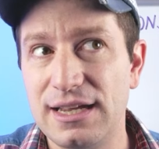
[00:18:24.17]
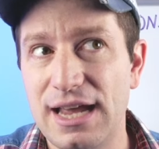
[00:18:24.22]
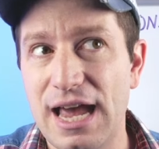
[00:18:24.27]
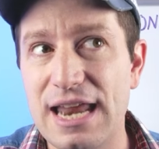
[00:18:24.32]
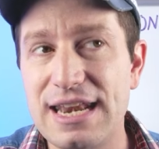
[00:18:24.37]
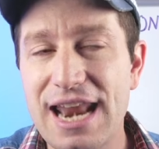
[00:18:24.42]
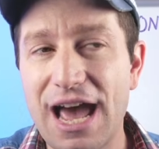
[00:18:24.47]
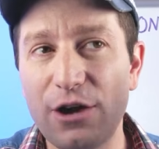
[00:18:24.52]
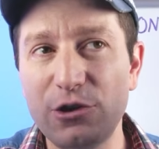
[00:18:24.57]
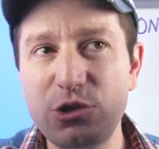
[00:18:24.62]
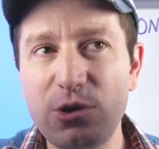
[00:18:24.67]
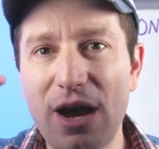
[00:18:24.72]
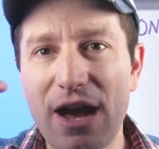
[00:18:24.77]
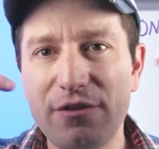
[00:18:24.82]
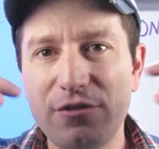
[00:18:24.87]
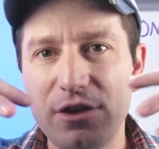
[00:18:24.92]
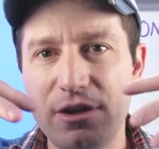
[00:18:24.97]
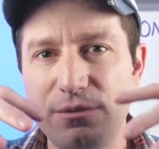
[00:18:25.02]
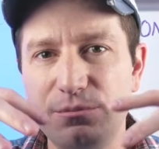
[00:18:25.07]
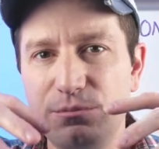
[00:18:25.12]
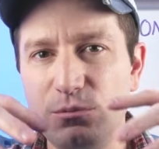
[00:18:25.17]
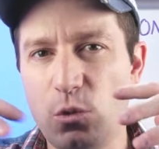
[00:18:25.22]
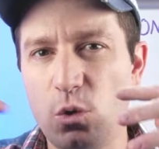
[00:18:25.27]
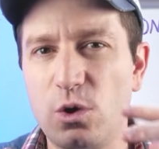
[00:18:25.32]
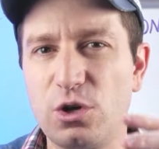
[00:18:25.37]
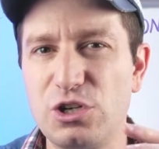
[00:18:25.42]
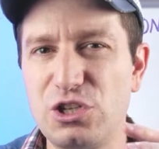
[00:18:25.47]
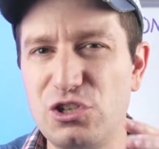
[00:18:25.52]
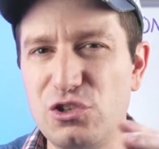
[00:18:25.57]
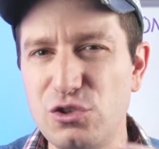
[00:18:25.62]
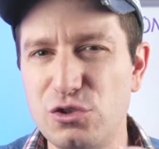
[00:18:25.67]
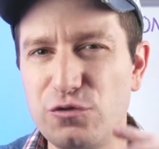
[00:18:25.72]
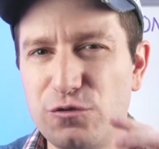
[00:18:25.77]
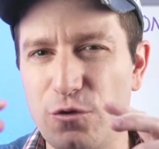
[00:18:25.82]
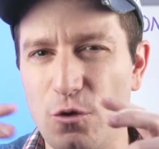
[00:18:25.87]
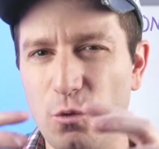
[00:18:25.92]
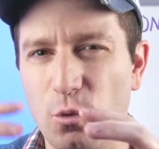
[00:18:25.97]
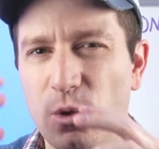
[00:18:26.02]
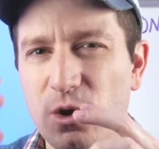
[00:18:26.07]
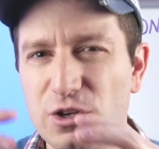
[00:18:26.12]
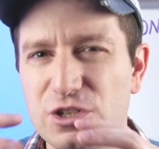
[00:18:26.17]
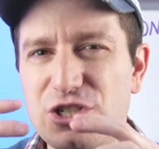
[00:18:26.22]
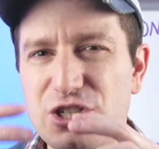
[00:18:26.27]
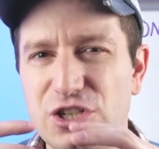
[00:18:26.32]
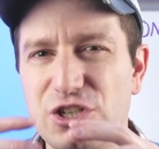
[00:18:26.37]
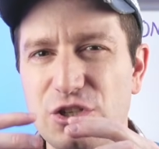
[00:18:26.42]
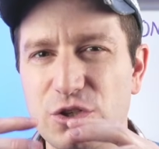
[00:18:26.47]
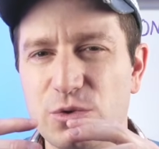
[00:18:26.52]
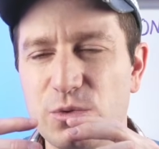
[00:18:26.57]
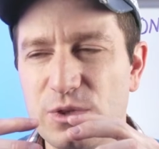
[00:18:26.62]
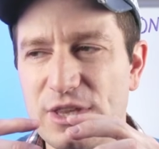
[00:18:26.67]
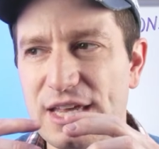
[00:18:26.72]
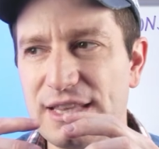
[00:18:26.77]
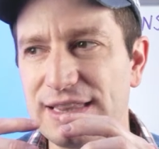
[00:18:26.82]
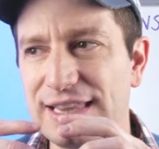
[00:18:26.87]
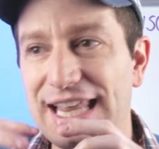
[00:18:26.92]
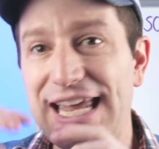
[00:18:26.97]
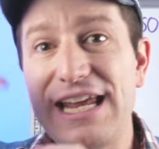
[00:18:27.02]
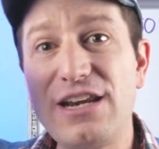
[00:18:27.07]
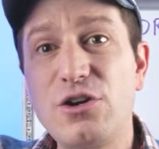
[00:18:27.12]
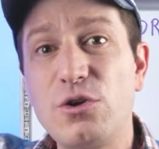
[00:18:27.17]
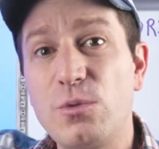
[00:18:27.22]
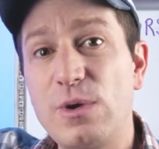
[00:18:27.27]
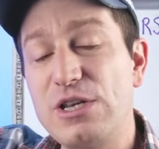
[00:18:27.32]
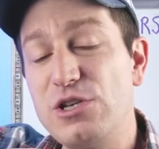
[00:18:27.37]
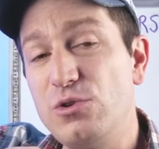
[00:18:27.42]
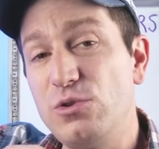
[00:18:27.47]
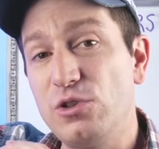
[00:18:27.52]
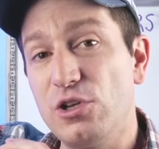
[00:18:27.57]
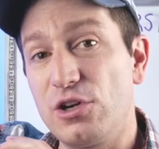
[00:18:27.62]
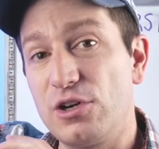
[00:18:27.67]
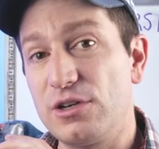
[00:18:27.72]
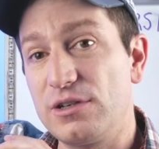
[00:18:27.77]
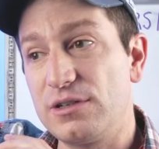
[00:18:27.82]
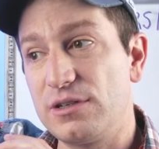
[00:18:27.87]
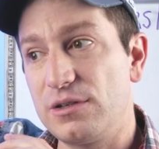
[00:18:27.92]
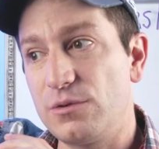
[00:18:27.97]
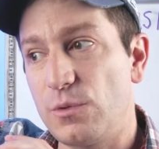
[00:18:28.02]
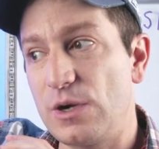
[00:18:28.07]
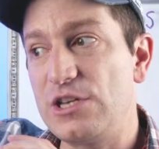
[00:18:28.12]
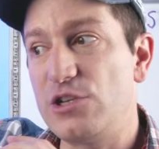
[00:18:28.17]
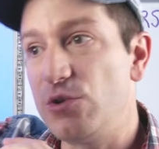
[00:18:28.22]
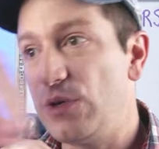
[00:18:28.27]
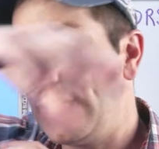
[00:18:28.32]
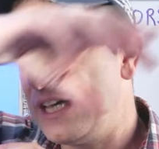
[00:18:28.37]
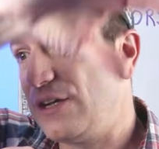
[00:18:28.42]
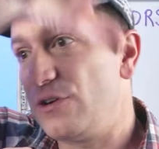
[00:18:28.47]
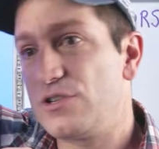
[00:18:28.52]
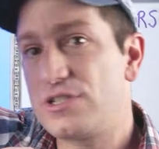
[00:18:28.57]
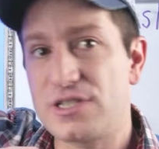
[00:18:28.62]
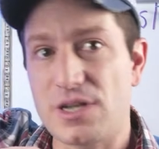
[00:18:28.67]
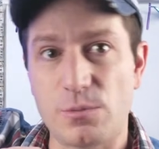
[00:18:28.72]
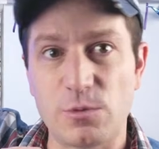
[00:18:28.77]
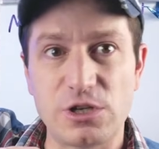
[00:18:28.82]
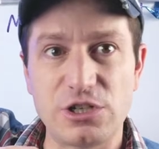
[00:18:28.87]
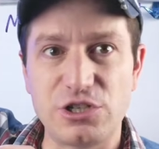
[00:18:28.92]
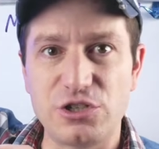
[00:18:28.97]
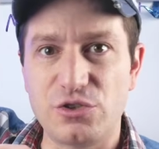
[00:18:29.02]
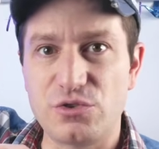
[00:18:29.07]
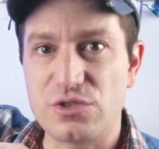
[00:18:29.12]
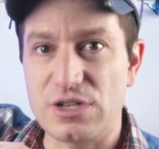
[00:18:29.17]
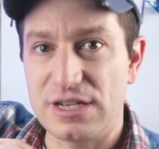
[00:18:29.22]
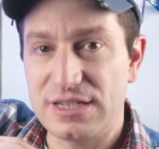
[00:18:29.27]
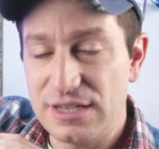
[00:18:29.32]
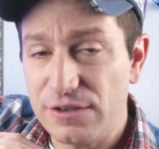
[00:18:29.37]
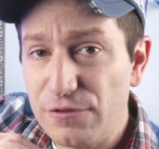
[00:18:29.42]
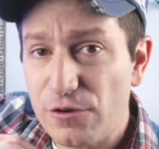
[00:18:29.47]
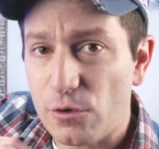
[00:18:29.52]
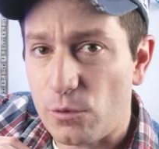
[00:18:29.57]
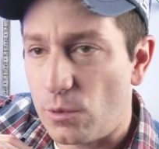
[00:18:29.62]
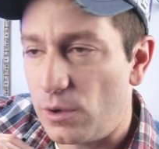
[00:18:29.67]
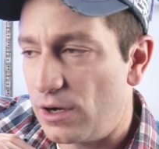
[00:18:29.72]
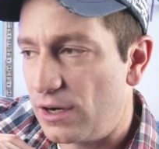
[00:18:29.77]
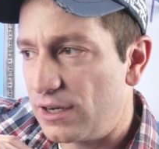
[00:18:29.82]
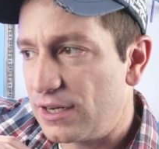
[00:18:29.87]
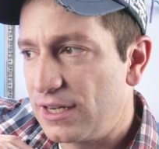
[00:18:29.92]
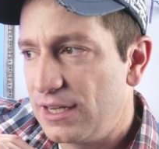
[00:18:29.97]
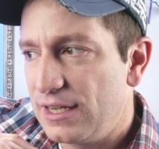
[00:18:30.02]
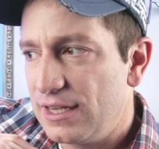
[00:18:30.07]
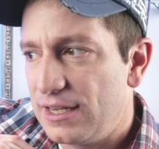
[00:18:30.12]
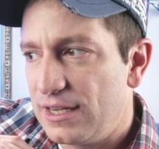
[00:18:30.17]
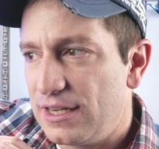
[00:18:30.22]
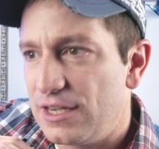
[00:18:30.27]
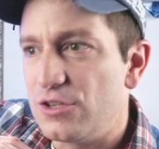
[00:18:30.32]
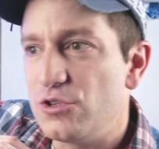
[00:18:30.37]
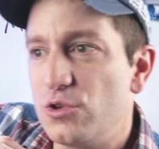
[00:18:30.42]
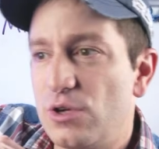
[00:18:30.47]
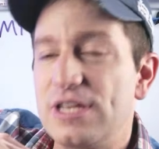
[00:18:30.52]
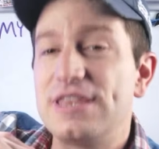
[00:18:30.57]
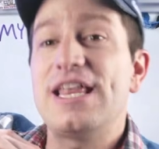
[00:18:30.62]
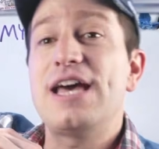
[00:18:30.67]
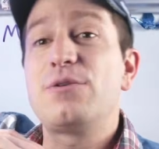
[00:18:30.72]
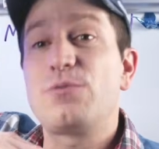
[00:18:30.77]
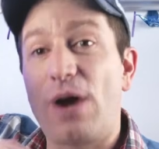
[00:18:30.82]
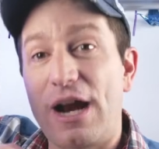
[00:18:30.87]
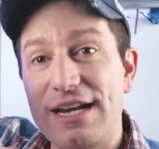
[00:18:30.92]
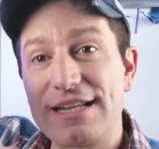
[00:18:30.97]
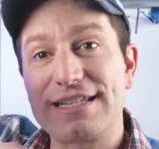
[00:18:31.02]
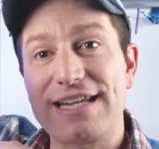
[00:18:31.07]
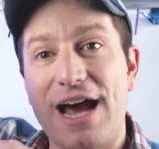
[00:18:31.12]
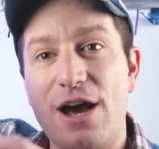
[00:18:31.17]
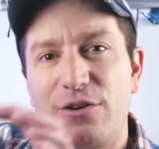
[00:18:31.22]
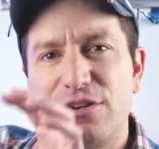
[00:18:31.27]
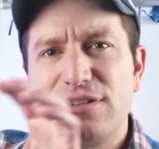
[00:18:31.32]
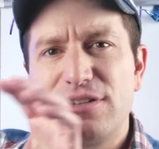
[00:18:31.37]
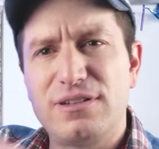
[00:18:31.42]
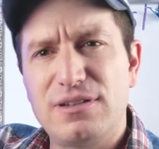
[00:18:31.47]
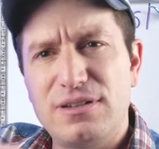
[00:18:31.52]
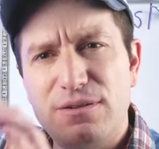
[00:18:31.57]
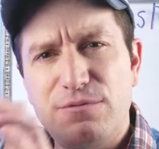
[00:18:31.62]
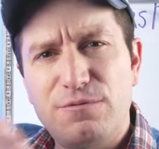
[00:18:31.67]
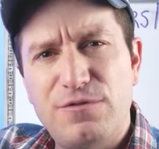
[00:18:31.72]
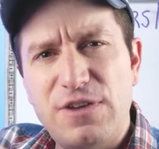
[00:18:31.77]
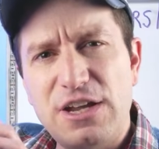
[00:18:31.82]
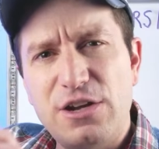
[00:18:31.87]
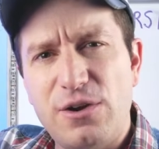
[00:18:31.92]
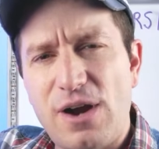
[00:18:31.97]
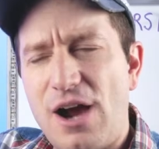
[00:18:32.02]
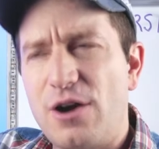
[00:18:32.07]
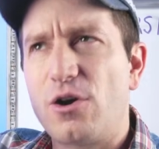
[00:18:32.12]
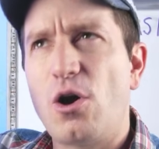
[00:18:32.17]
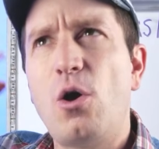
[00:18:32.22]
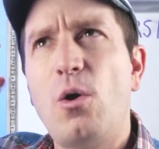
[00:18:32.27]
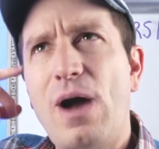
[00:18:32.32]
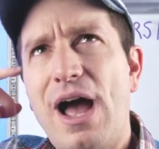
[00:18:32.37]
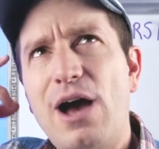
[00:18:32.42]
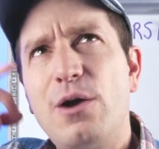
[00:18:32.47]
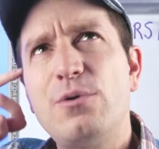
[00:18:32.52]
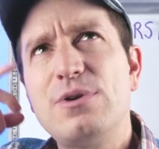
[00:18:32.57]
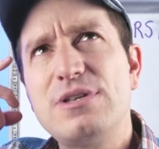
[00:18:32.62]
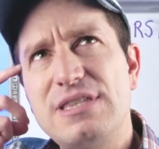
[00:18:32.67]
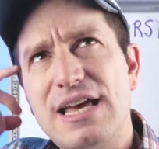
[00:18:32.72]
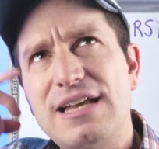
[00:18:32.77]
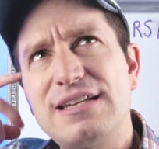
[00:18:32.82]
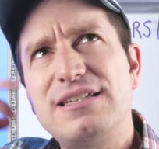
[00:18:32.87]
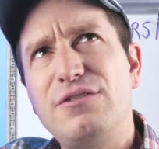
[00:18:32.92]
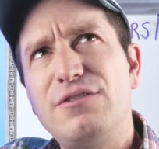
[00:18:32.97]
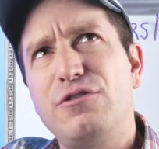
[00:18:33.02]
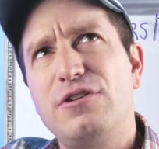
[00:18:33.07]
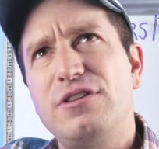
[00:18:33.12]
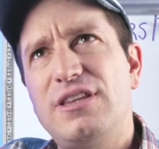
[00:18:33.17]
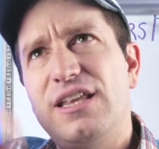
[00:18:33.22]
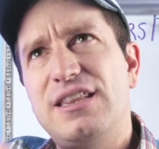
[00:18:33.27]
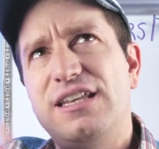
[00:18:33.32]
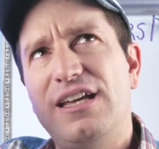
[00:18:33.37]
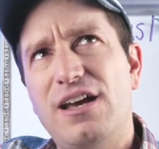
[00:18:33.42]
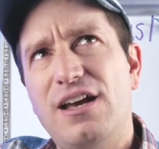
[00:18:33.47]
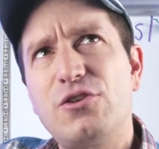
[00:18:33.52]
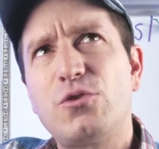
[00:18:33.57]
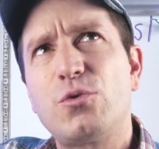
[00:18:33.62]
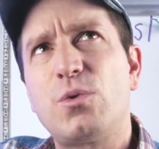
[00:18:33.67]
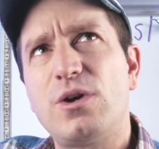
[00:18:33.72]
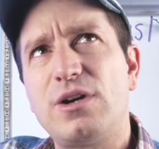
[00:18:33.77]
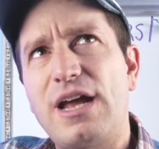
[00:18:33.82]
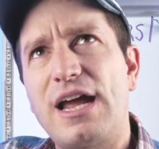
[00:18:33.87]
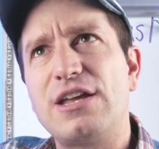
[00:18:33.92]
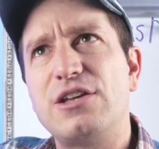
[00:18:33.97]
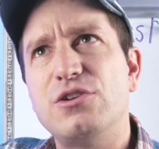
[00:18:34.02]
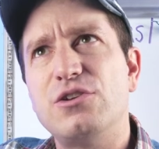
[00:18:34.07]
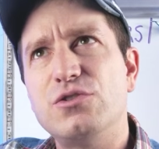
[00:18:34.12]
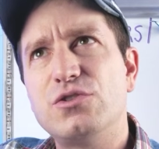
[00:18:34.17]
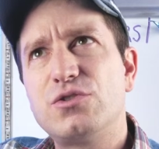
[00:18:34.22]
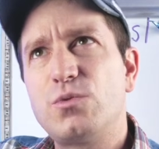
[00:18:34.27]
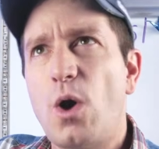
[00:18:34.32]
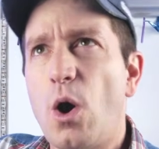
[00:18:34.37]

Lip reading: And now you have a more useful word to you. Then later when you hear someone use a different word, you can then write it down and figure out, oh, how is that different than the other word I used?